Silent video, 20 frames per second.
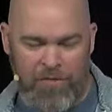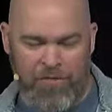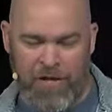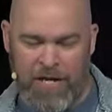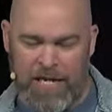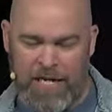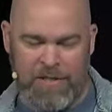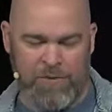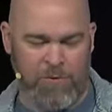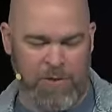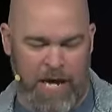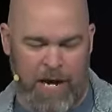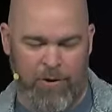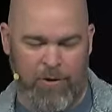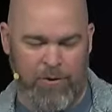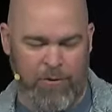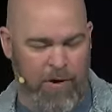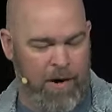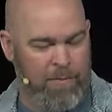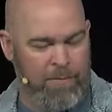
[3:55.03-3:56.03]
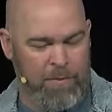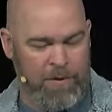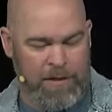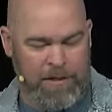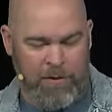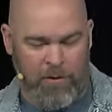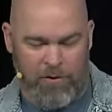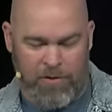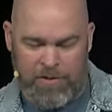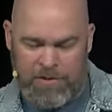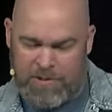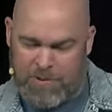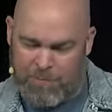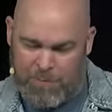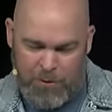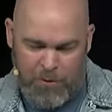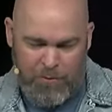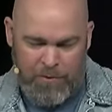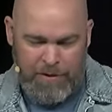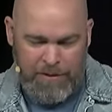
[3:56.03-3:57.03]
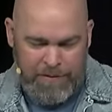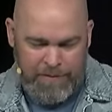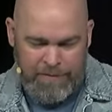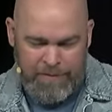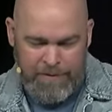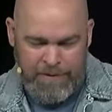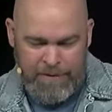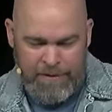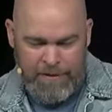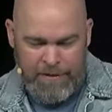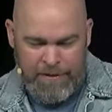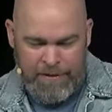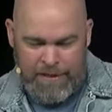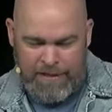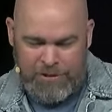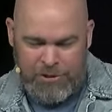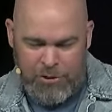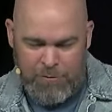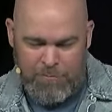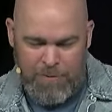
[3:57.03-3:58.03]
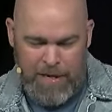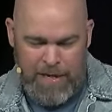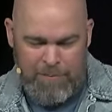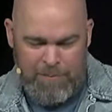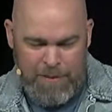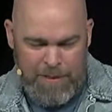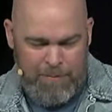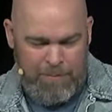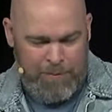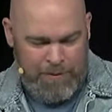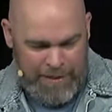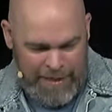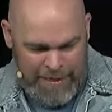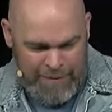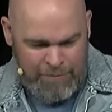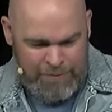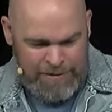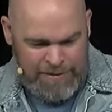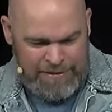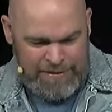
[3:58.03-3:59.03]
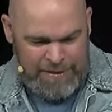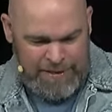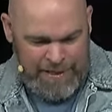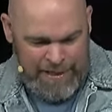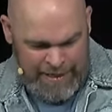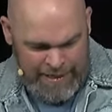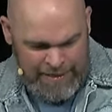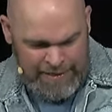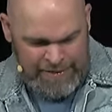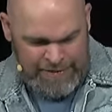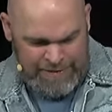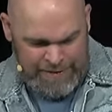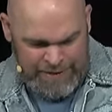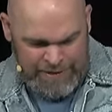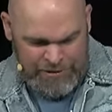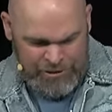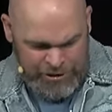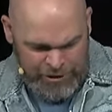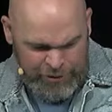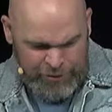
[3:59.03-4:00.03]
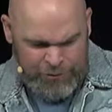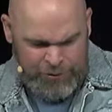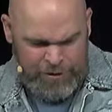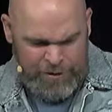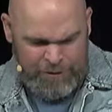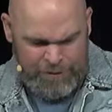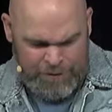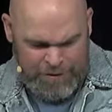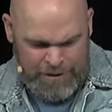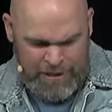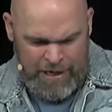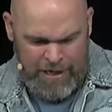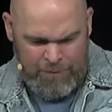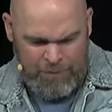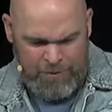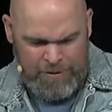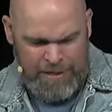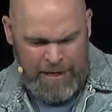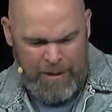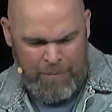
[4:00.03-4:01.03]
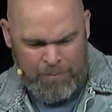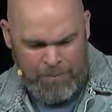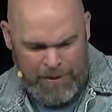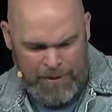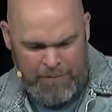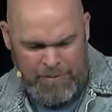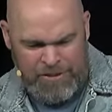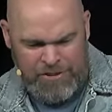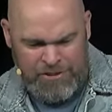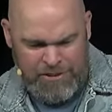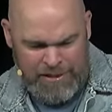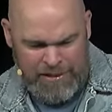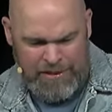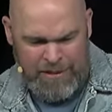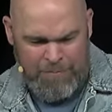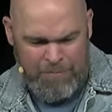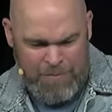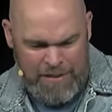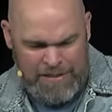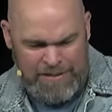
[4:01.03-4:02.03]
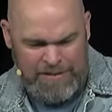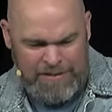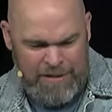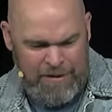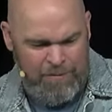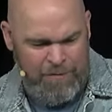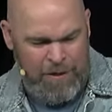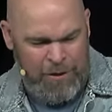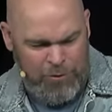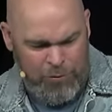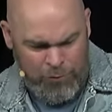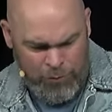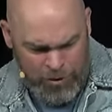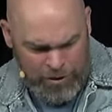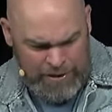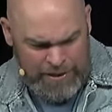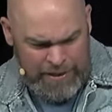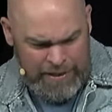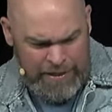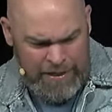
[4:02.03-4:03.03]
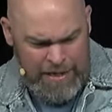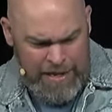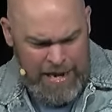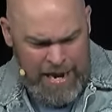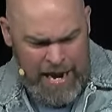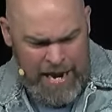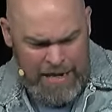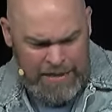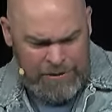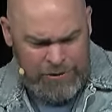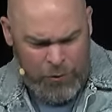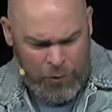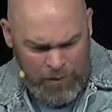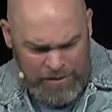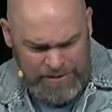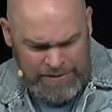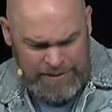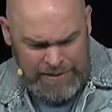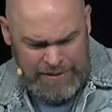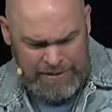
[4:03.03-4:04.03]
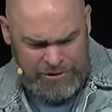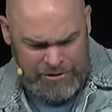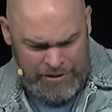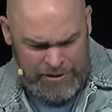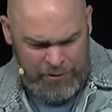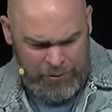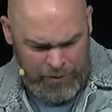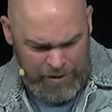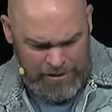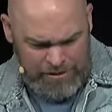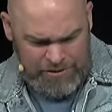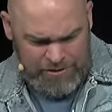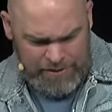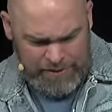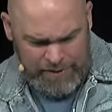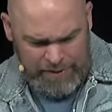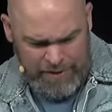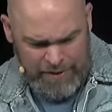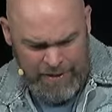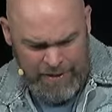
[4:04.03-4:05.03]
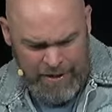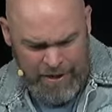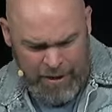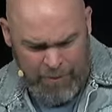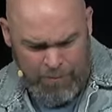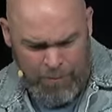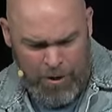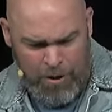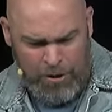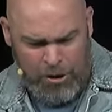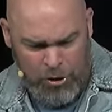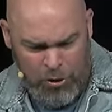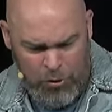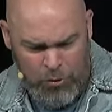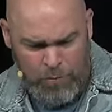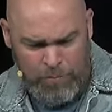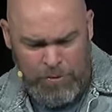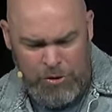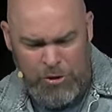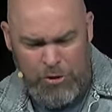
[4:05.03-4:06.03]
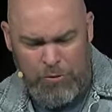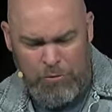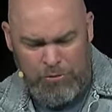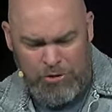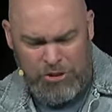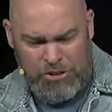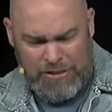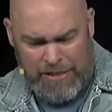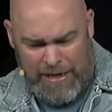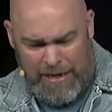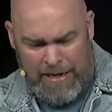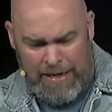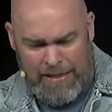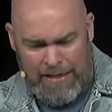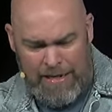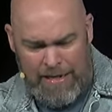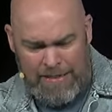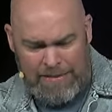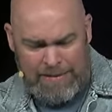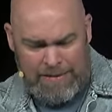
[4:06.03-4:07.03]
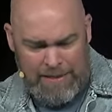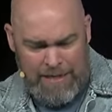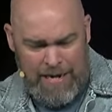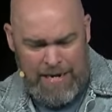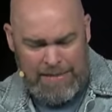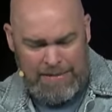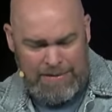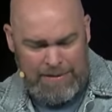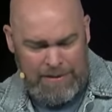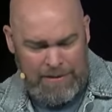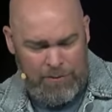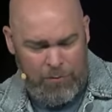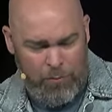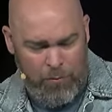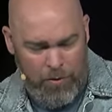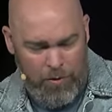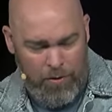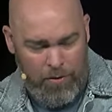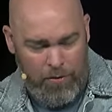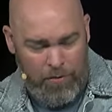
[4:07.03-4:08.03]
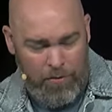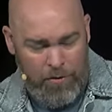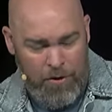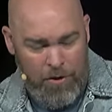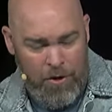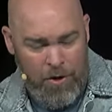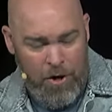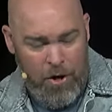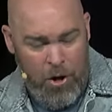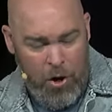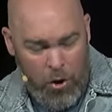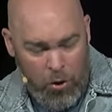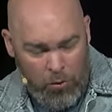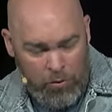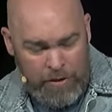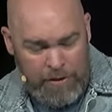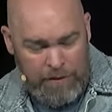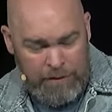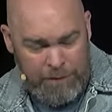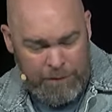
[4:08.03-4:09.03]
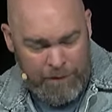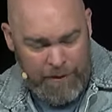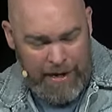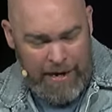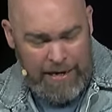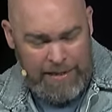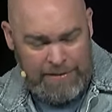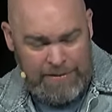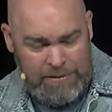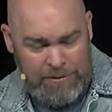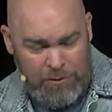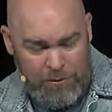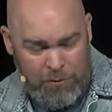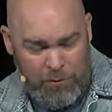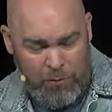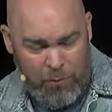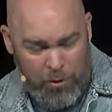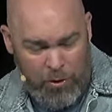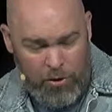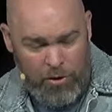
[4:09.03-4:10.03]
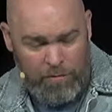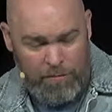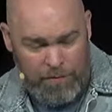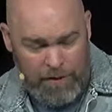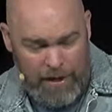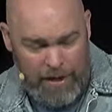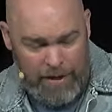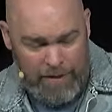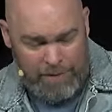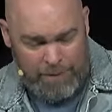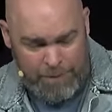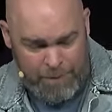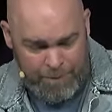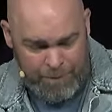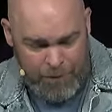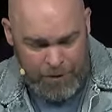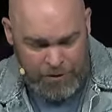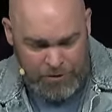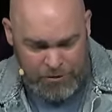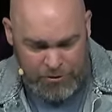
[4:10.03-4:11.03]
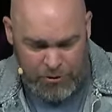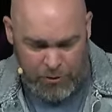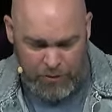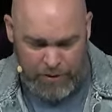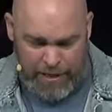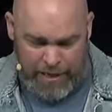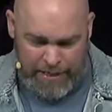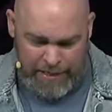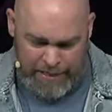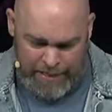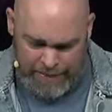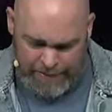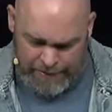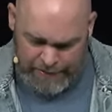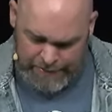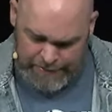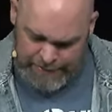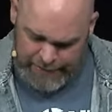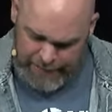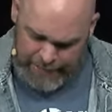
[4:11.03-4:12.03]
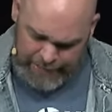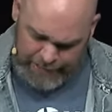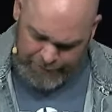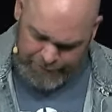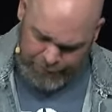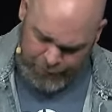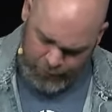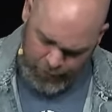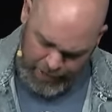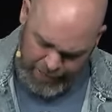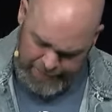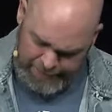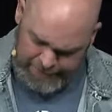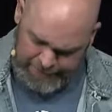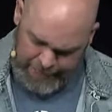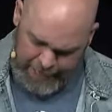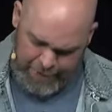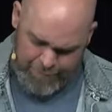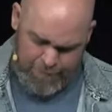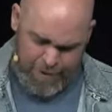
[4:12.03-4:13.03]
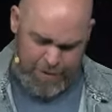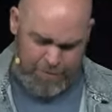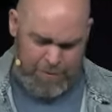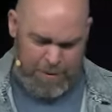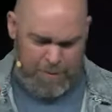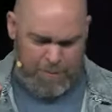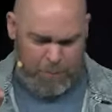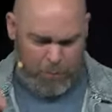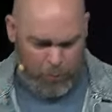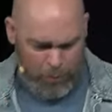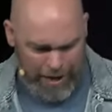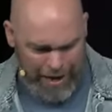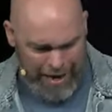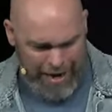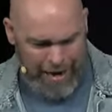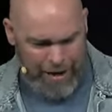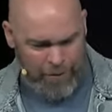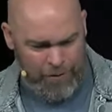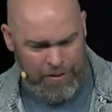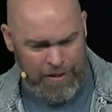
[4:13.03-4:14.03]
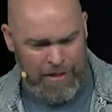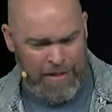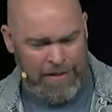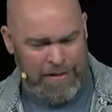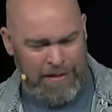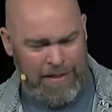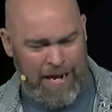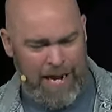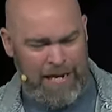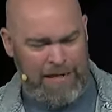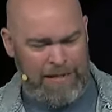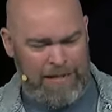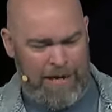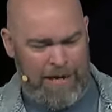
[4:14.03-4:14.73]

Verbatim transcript: things without grumbling or disputing, that you may be blameless and innocent, children of God without blemish in the midst of a crooked and twisted generation, among whom you shine as lights in the world, holding fast to the word of life so that in the day of Christ I may be proud that I did